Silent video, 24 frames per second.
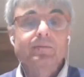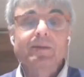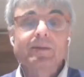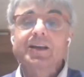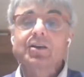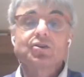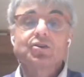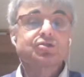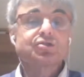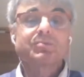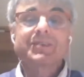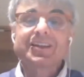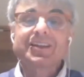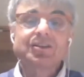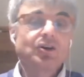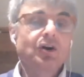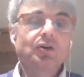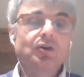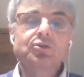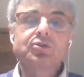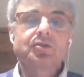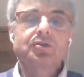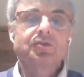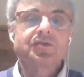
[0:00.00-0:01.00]
because we
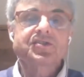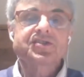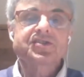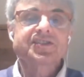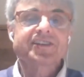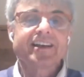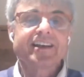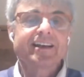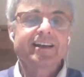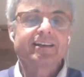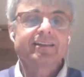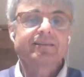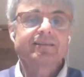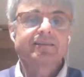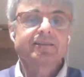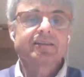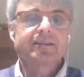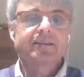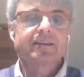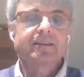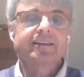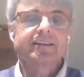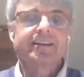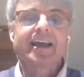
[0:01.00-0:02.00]
don't
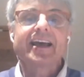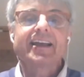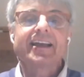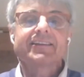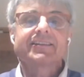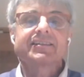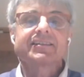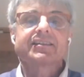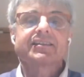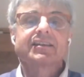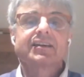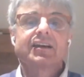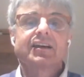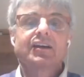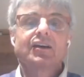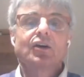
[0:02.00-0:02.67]
understand that